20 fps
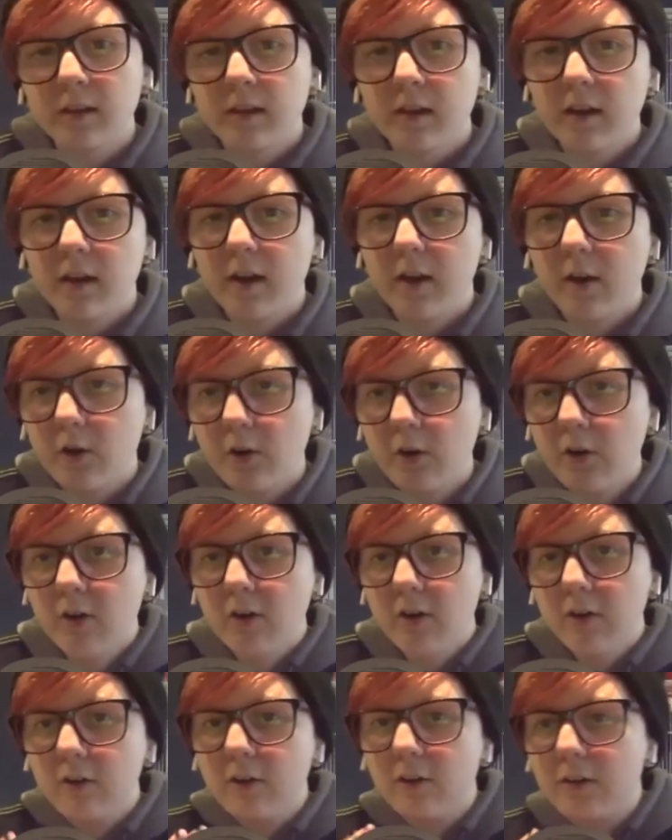
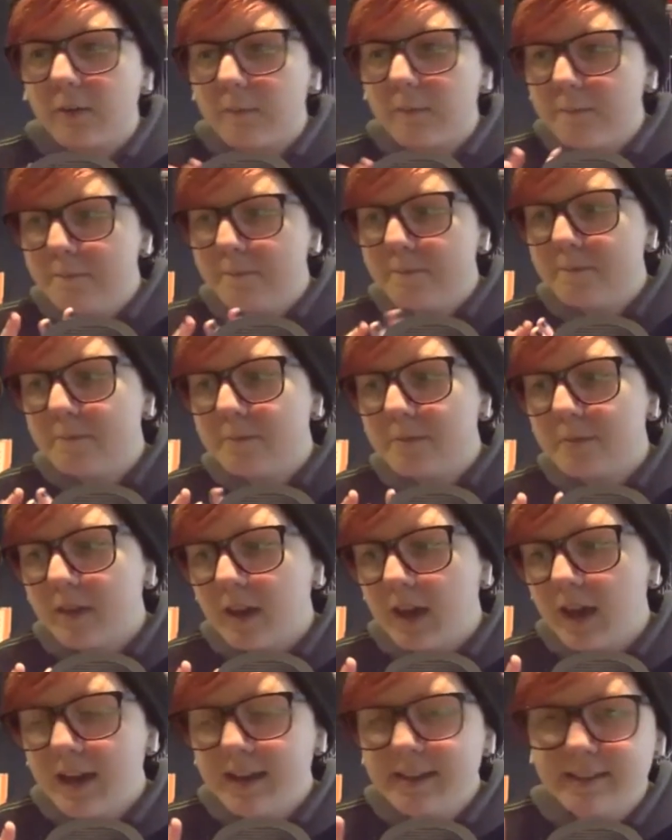Oh,
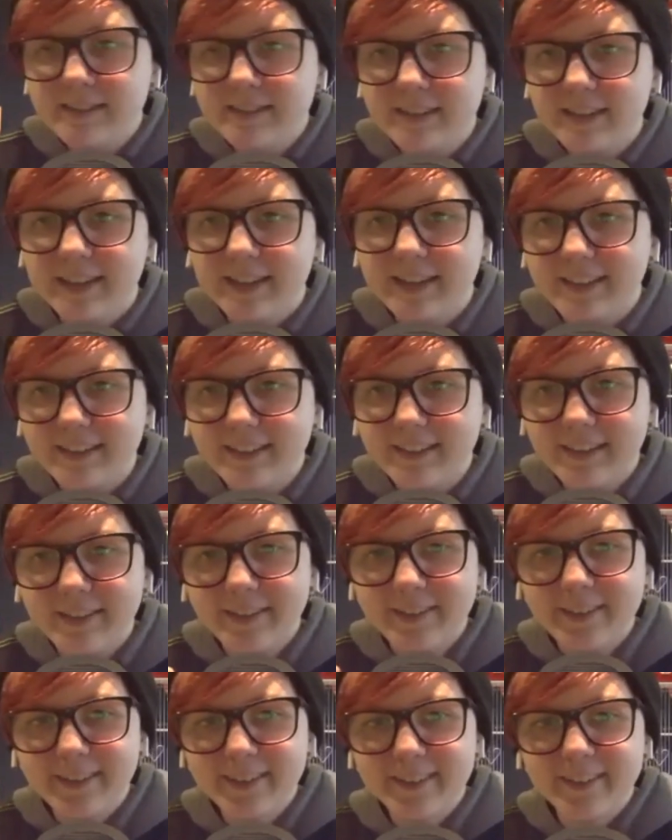Isaac.
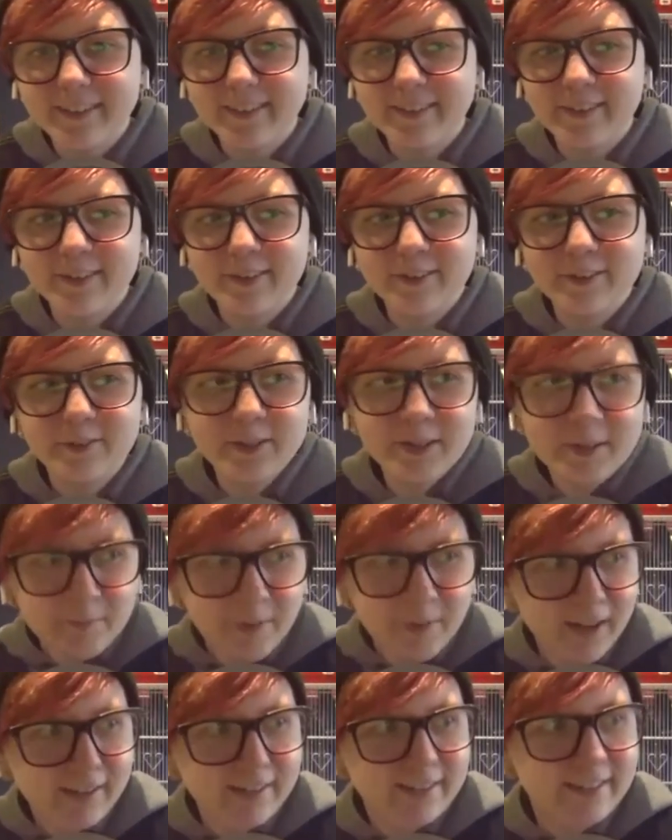We
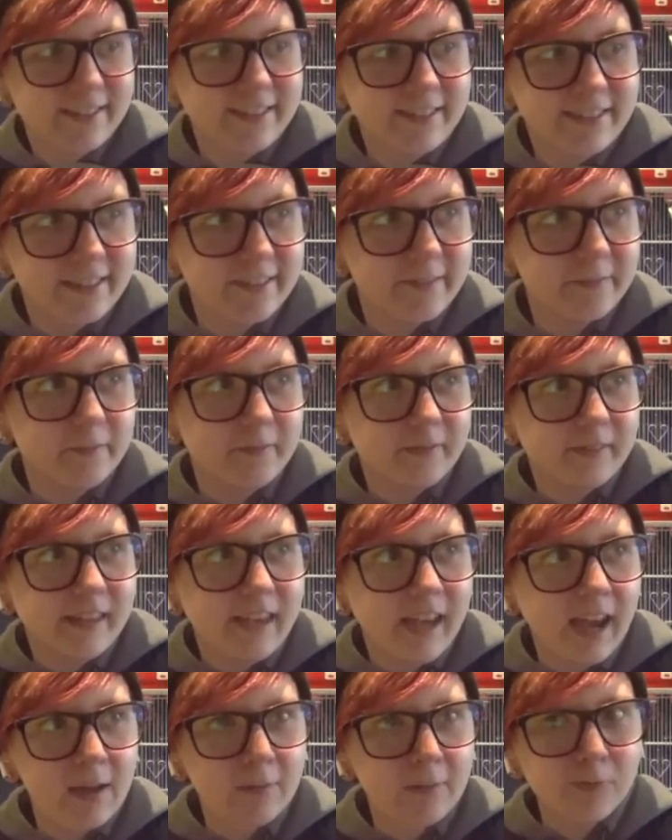must
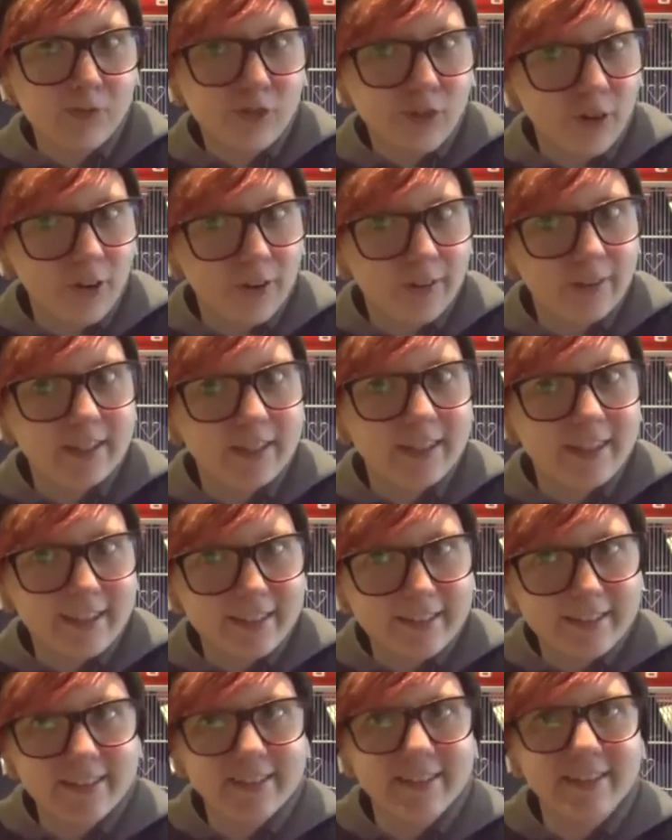capture all the
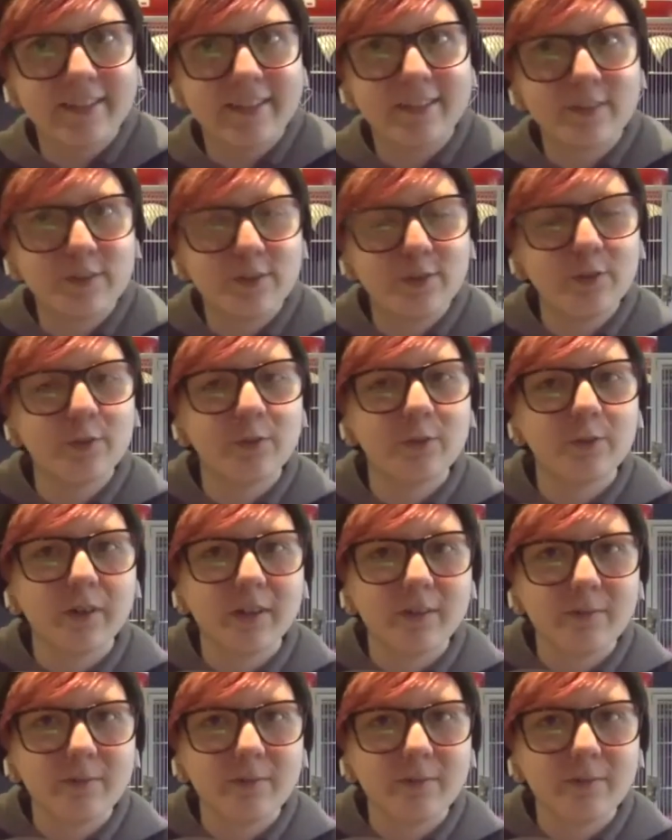kittens to